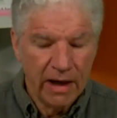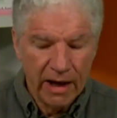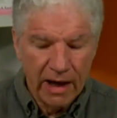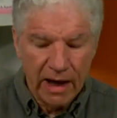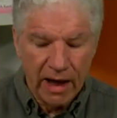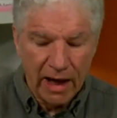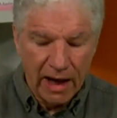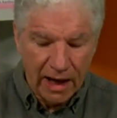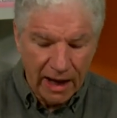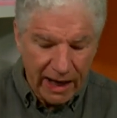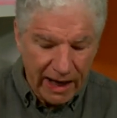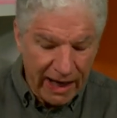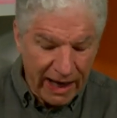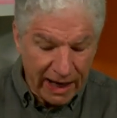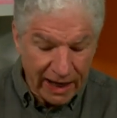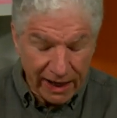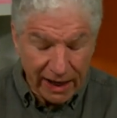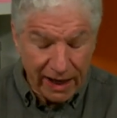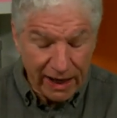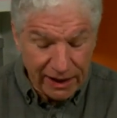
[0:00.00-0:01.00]
uh,
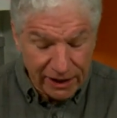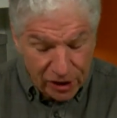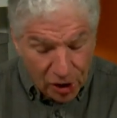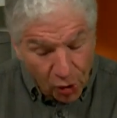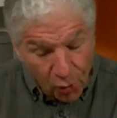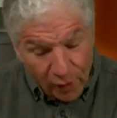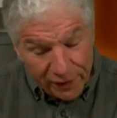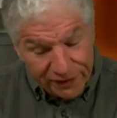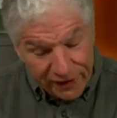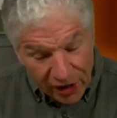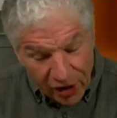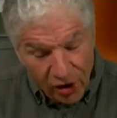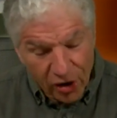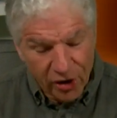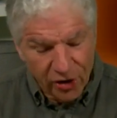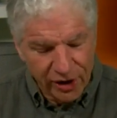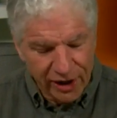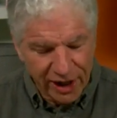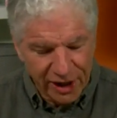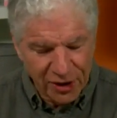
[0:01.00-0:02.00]
and I know what they
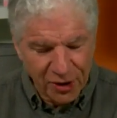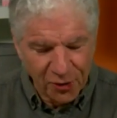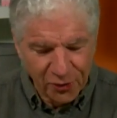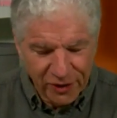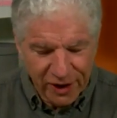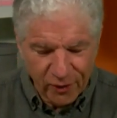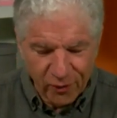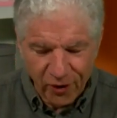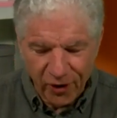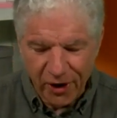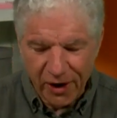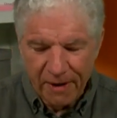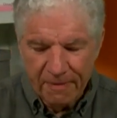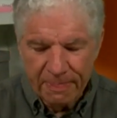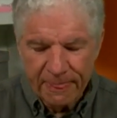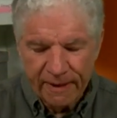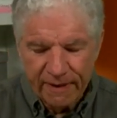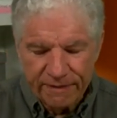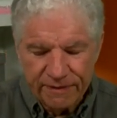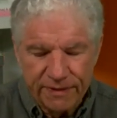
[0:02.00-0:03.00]
are and I know they work.
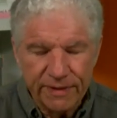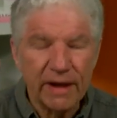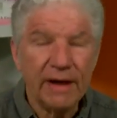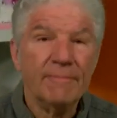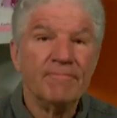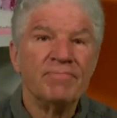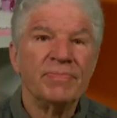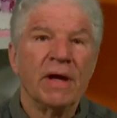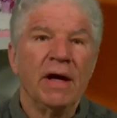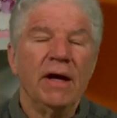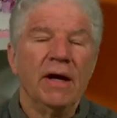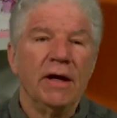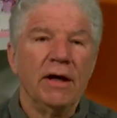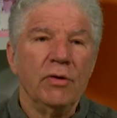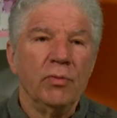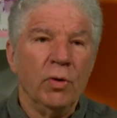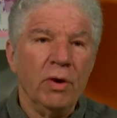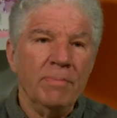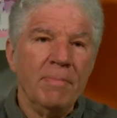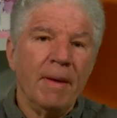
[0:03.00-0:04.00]

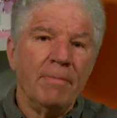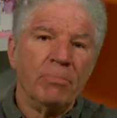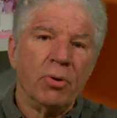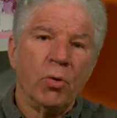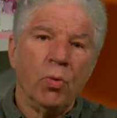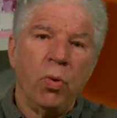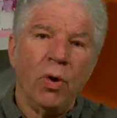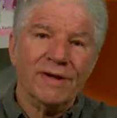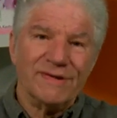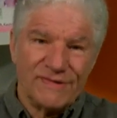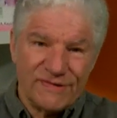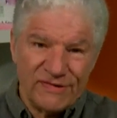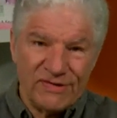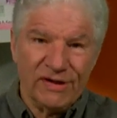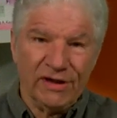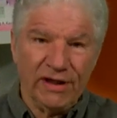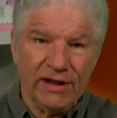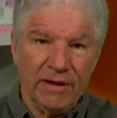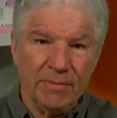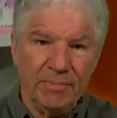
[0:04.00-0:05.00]
Remember what
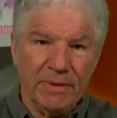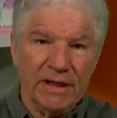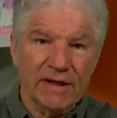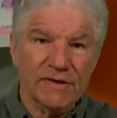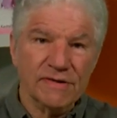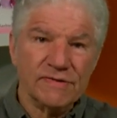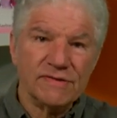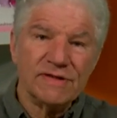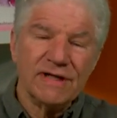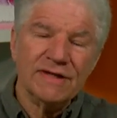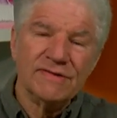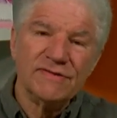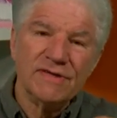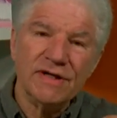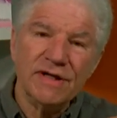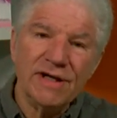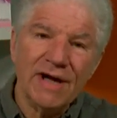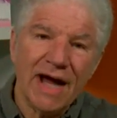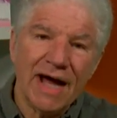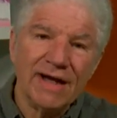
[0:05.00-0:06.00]
psyllium is. It's a
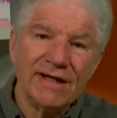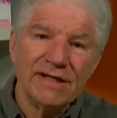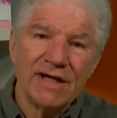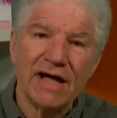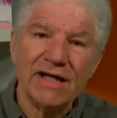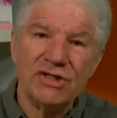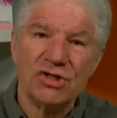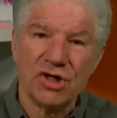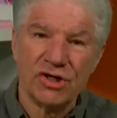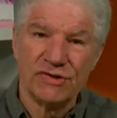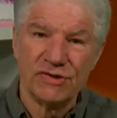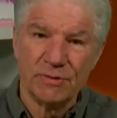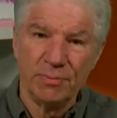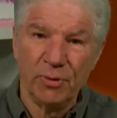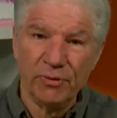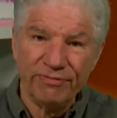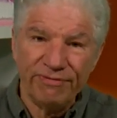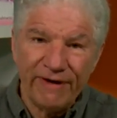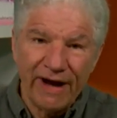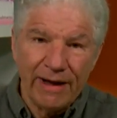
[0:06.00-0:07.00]
non-digestible
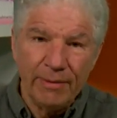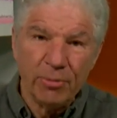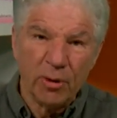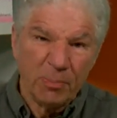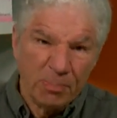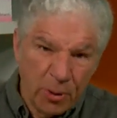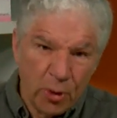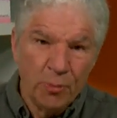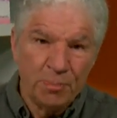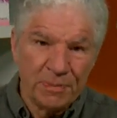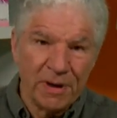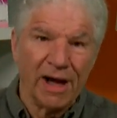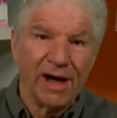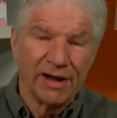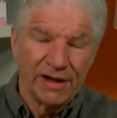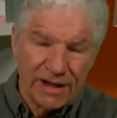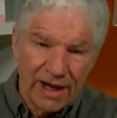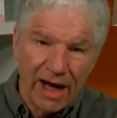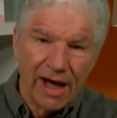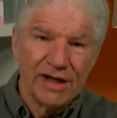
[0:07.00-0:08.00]
fiber, poop doc,
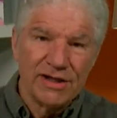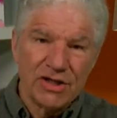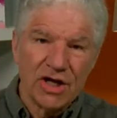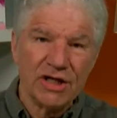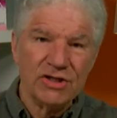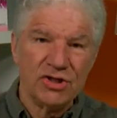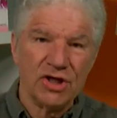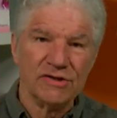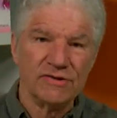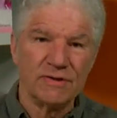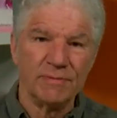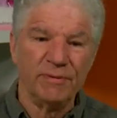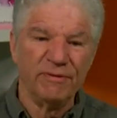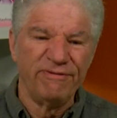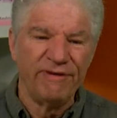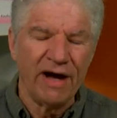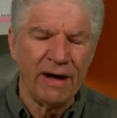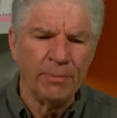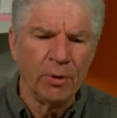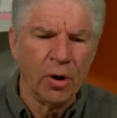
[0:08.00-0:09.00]
non-digestible
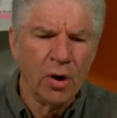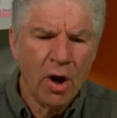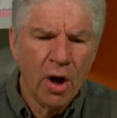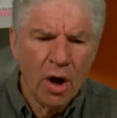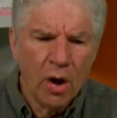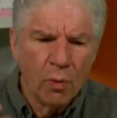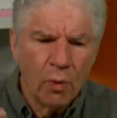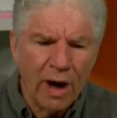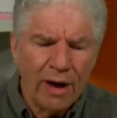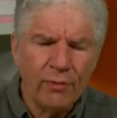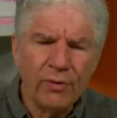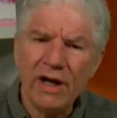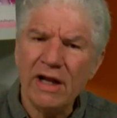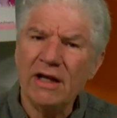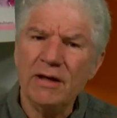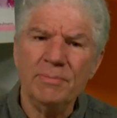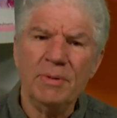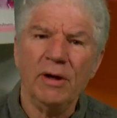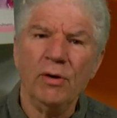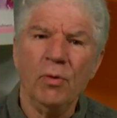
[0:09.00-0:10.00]
fiber. Why would
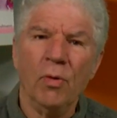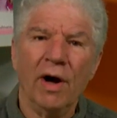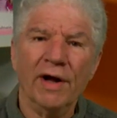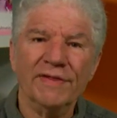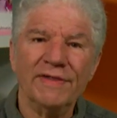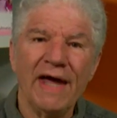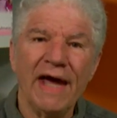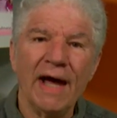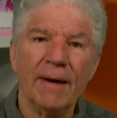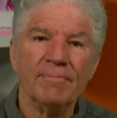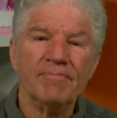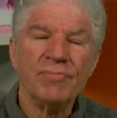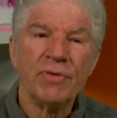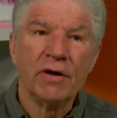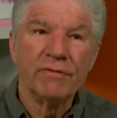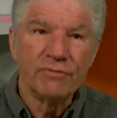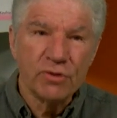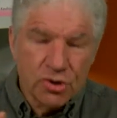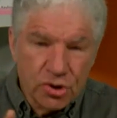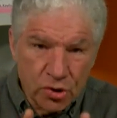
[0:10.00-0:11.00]
anybody want that?
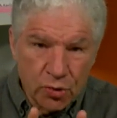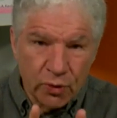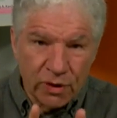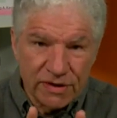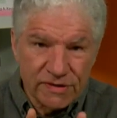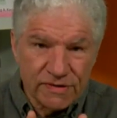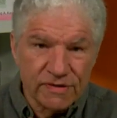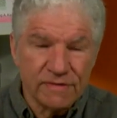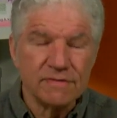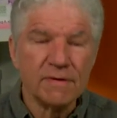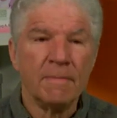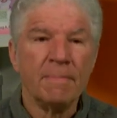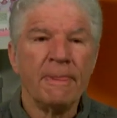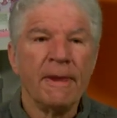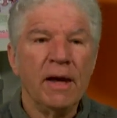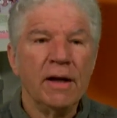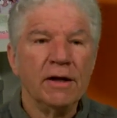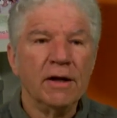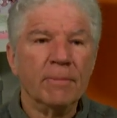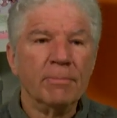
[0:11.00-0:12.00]
For two reasons.
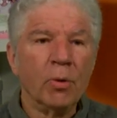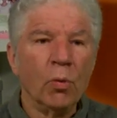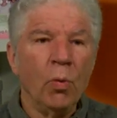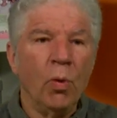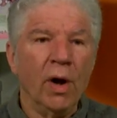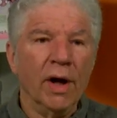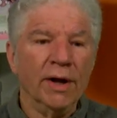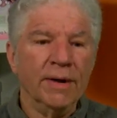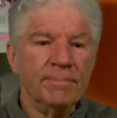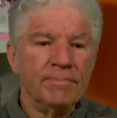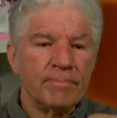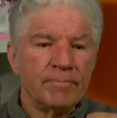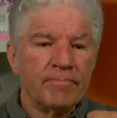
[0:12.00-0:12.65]
Number one,